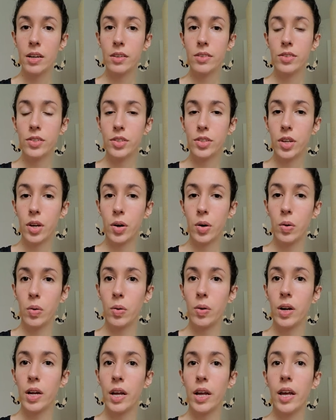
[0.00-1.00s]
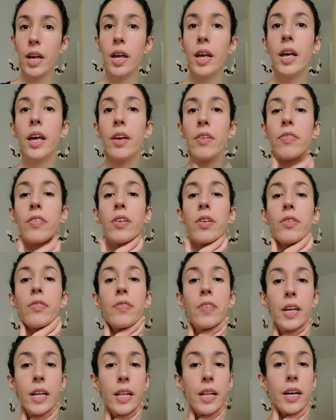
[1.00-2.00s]
So if you're
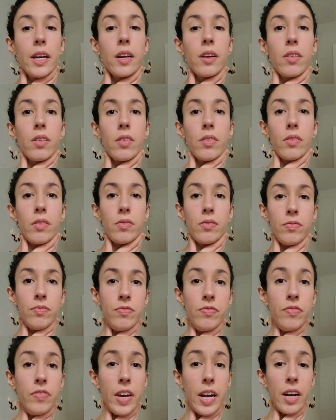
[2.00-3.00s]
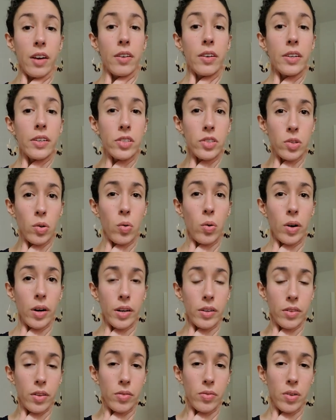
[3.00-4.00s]
feeling very sore
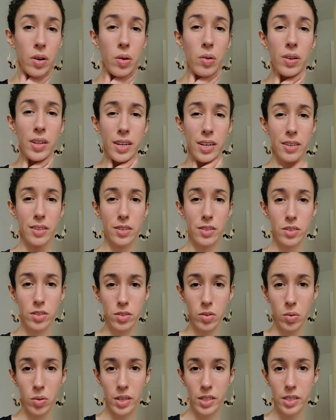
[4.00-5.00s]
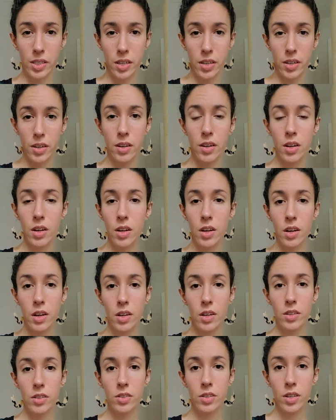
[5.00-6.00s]
in the throat, like it's sore to,
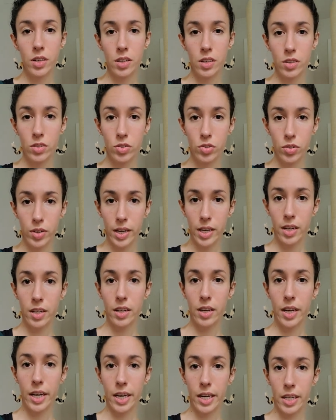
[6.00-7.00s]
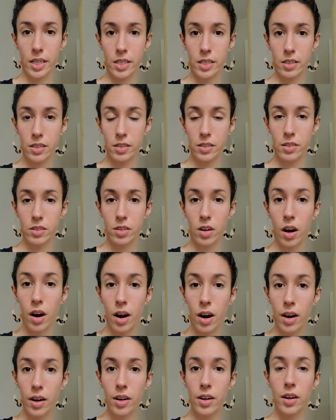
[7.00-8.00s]
to drink and
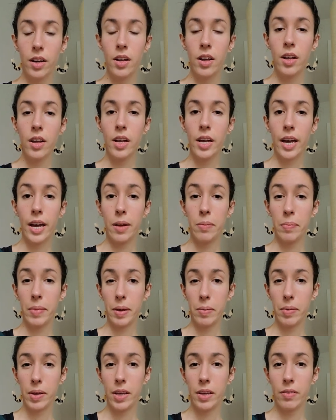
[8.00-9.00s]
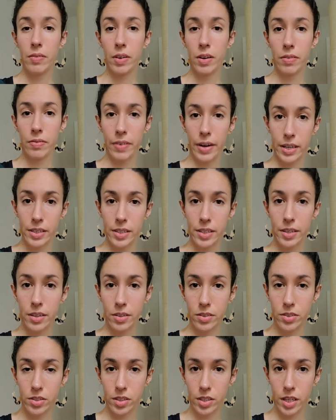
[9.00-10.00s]
talk and maybe even affecting
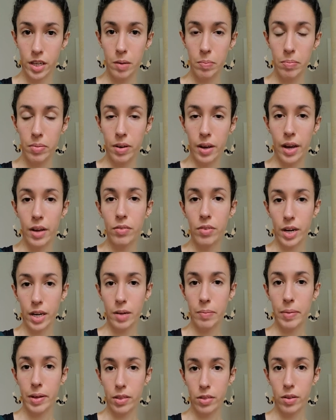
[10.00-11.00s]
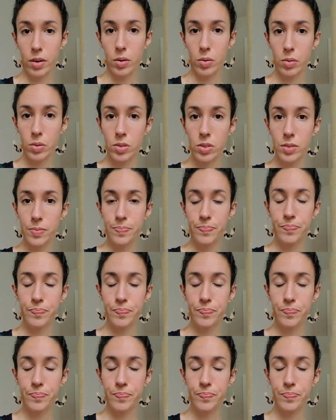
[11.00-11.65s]
your sleep, I'd recommend those.